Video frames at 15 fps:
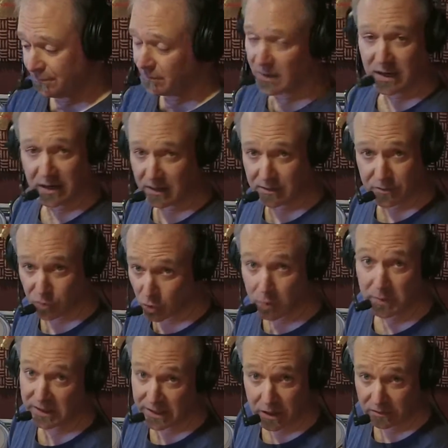
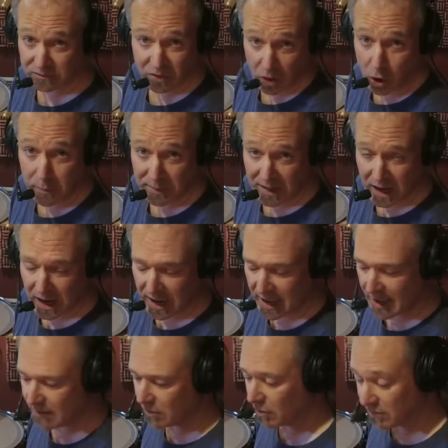normally to open the
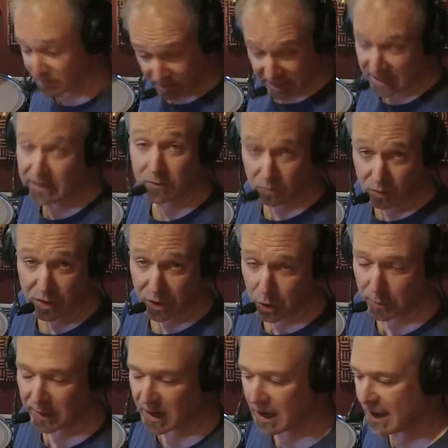hi-hat or to hit with an
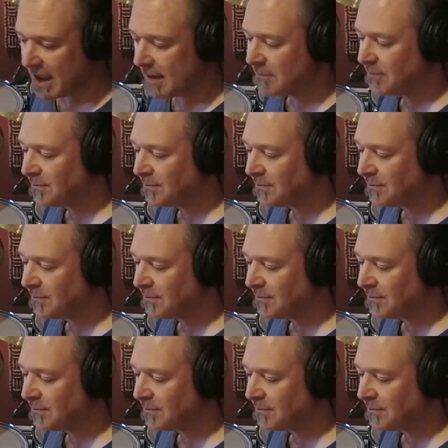open hi-hat.